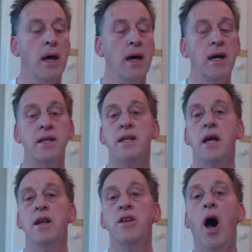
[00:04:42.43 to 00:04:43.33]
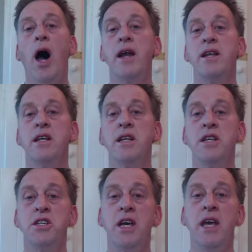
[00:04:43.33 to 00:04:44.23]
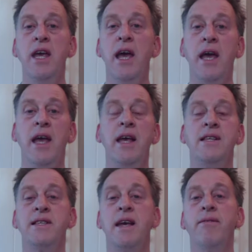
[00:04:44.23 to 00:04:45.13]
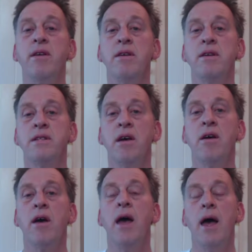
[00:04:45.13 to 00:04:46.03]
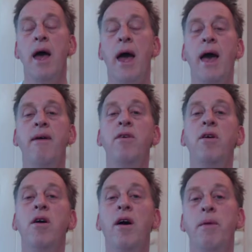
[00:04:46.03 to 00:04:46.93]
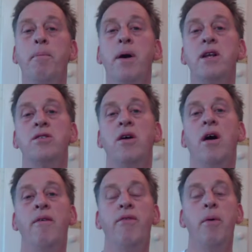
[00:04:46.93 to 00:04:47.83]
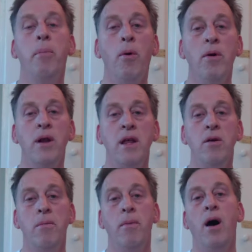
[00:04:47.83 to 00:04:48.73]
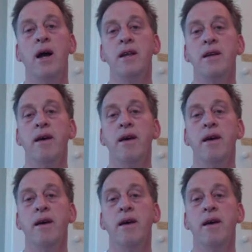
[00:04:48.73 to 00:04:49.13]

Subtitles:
is knight g e7. So have you got the picture of the board in your mind?